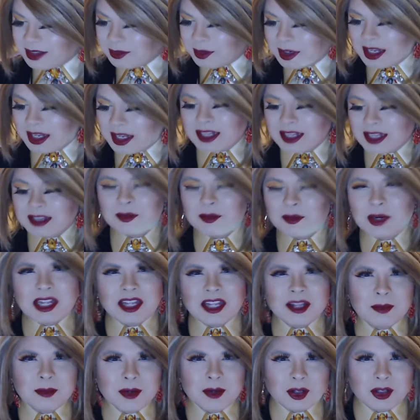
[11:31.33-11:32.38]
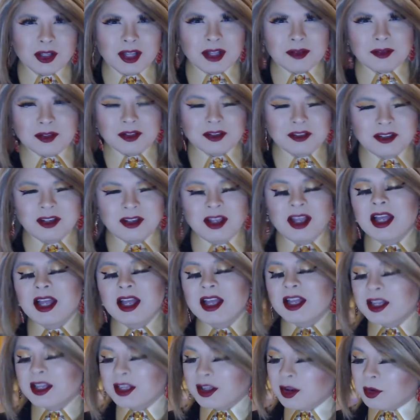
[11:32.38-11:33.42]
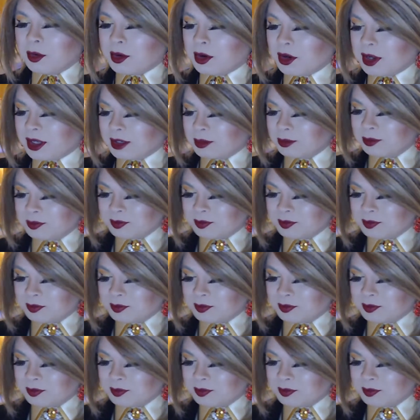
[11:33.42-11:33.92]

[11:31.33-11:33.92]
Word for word: right I got the right chemical levels going on.